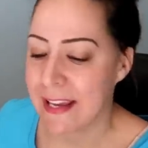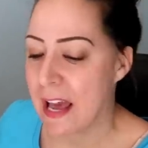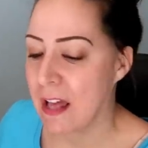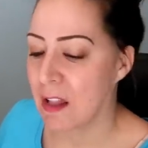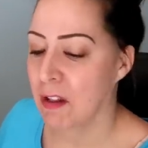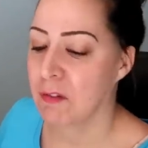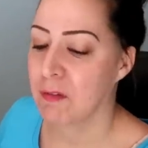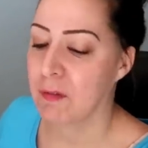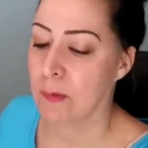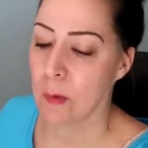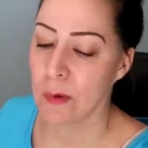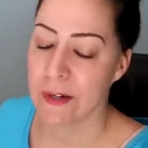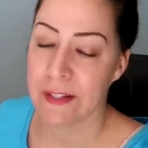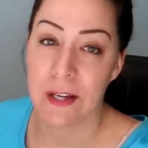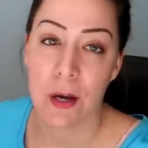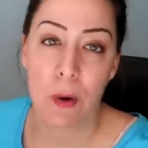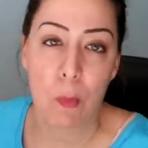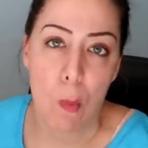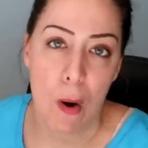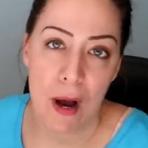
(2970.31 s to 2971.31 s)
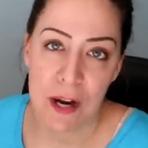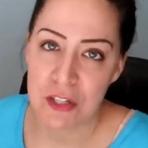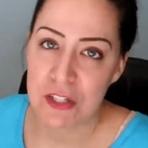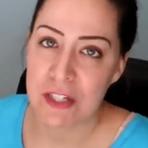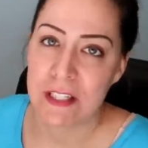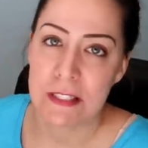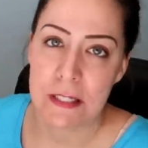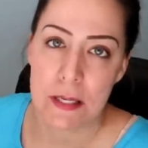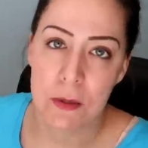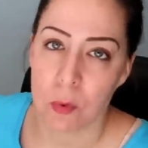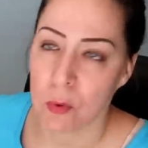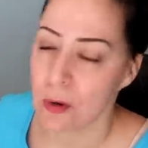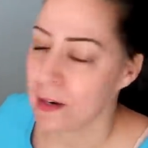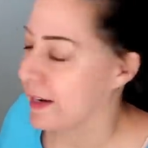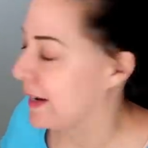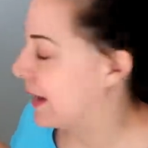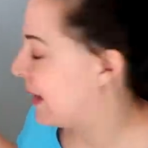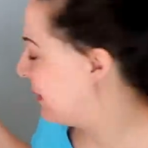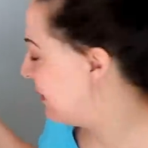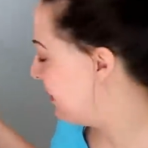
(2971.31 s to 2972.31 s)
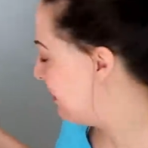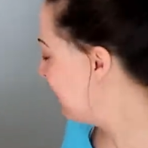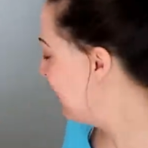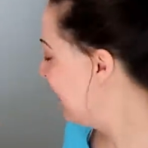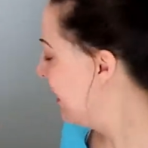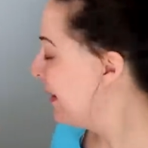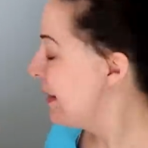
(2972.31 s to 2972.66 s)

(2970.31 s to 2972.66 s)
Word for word: California, Washington, Oregon,